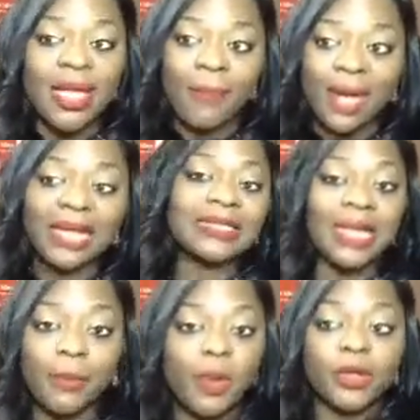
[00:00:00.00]
Pass
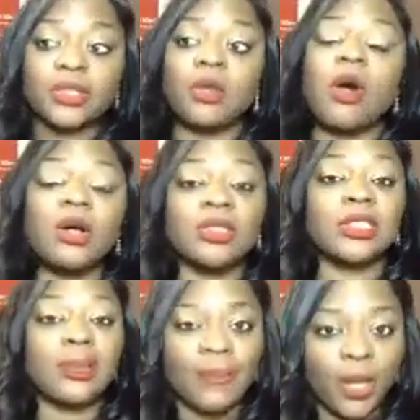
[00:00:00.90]
that person on to
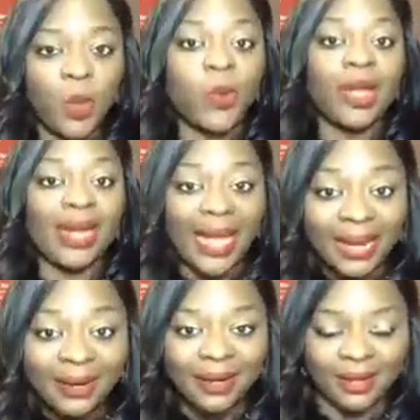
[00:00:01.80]
somebody who can
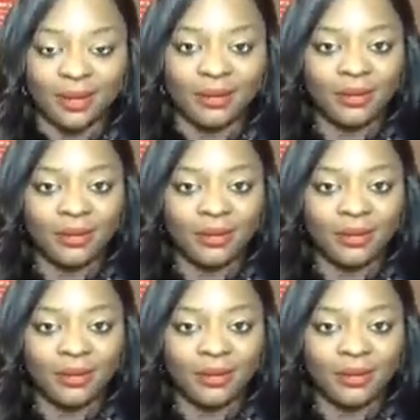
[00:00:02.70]
handle it.